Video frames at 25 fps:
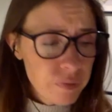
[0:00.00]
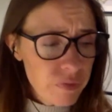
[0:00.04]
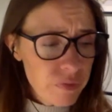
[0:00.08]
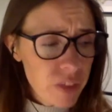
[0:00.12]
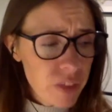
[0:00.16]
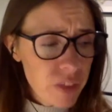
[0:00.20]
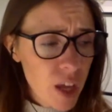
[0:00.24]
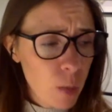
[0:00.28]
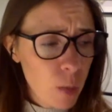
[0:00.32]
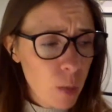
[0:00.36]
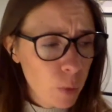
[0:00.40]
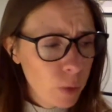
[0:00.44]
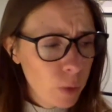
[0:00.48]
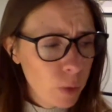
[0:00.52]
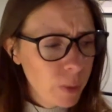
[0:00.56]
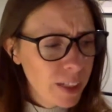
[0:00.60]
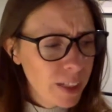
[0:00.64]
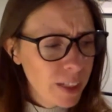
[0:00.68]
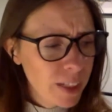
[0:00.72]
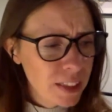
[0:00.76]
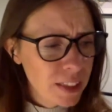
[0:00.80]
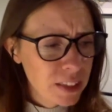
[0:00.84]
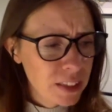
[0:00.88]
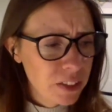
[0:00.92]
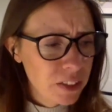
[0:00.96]
And one way
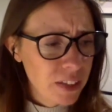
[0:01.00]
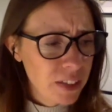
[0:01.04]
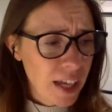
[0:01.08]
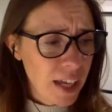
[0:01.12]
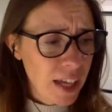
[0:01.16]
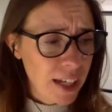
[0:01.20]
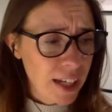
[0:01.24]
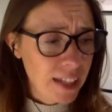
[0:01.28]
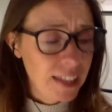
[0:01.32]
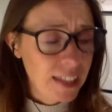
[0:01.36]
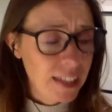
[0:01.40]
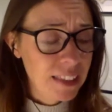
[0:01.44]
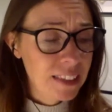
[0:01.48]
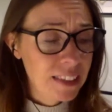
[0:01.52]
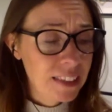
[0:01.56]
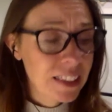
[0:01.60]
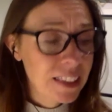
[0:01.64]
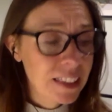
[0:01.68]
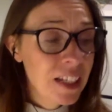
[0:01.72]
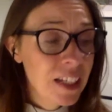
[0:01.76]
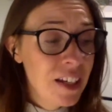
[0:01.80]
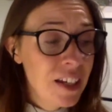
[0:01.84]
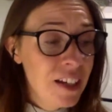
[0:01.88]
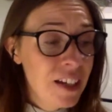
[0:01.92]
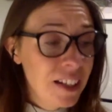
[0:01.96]
to do that is
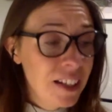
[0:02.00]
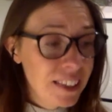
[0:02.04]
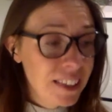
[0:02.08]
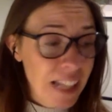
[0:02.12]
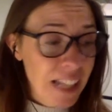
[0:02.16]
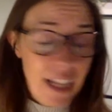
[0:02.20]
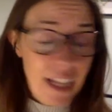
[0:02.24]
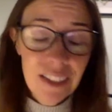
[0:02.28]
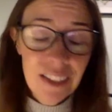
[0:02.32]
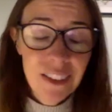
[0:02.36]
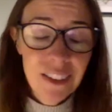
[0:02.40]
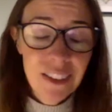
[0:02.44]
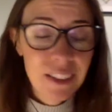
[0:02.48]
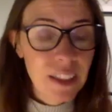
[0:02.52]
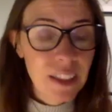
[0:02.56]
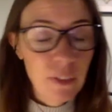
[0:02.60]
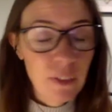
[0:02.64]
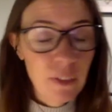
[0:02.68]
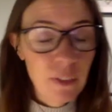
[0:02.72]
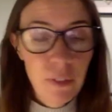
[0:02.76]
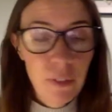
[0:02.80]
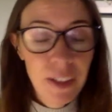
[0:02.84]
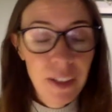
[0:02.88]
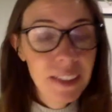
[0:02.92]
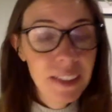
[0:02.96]
to ask yourself
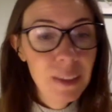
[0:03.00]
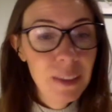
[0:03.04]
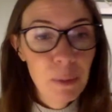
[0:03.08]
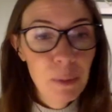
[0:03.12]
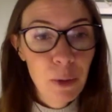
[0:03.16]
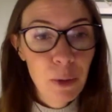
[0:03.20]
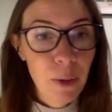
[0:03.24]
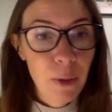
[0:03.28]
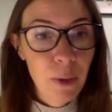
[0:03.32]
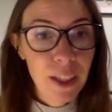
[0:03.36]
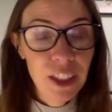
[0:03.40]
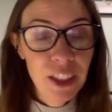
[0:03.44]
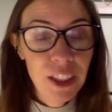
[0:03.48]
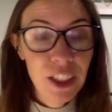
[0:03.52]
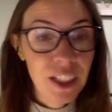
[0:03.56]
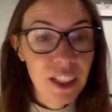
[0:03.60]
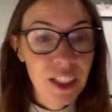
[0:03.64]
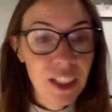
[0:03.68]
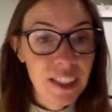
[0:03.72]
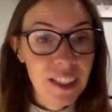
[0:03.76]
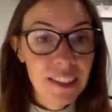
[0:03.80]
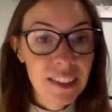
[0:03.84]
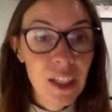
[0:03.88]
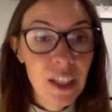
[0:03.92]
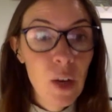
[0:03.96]
a very simple question
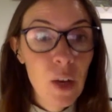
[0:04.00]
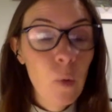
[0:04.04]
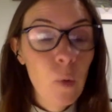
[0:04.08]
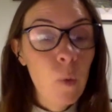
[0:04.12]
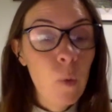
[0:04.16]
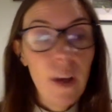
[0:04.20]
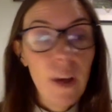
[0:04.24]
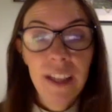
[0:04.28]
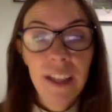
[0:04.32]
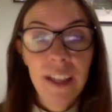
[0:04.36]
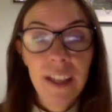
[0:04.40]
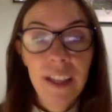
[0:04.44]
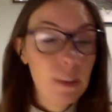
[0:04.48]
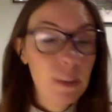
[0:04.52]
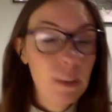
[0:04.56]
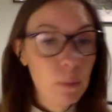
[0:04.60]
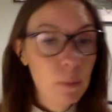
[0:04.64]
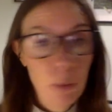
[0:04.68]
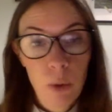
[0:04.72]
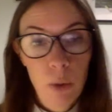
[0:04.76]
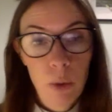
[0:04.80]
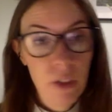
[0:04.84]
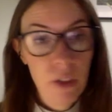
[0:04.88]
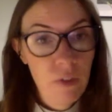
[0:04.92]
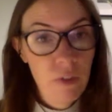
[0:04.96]
is why is it
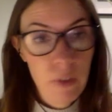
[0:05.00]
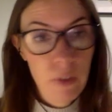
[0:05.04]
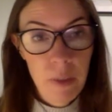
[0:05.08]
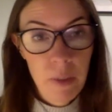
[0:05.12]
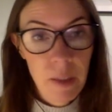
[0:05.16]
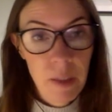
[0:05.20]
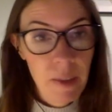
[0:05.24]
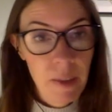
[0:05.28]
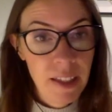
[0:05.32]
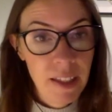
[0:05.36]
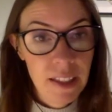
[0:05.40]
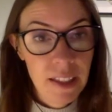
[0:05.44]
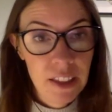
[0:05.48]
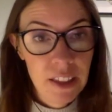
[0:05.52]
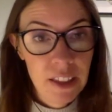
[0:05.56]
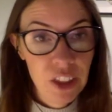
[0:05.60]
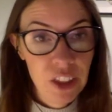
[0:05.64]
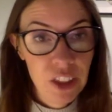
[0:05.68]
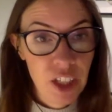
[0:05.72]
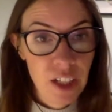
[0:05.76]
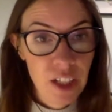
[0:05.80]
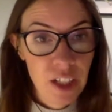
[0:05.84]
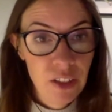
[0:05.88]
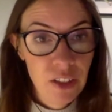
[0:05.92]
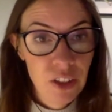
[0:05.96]
important for me to make this
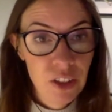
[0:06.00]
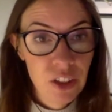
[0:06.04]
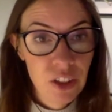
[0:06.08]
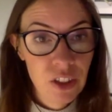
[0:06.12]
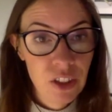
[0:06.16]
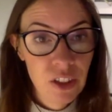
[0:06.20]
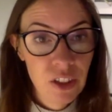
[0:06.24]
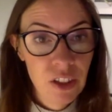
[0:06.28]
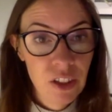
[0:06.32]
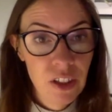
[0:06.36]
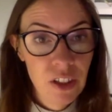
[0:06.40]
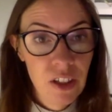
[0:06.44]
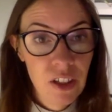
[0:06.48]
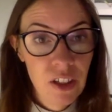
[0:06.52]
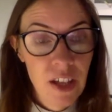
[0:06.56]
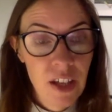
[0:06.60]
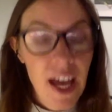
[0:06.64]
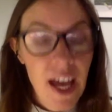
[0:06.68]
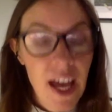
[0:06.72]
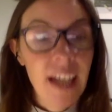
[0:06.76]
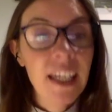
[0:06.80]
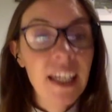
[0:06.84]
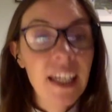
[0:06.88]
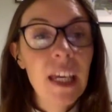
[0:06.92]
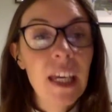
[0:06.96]
change?
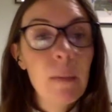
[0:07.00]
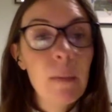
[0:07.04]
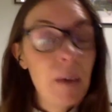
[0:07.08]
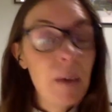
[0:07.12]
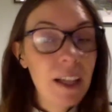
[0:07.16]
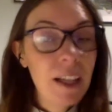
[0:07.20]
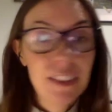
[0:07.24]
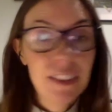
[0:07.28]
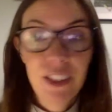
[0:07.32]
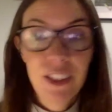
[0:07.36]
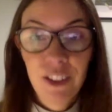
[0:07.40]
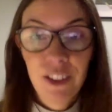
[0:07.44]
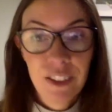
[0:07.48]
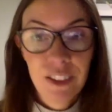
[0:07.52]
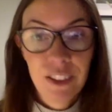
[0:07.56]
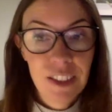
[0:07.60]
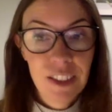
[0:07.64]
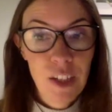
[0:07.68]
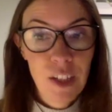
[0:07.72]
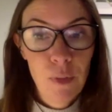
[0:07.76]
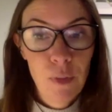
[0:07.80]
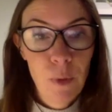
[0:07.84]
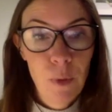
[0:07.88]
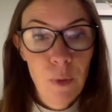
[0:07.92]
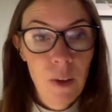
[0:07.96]
And keep asking
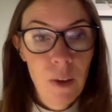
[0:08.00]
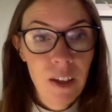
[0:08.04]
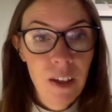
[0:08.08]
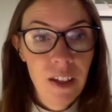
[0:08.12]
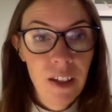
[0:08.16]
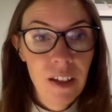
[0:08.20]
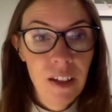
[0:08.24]
yourself why.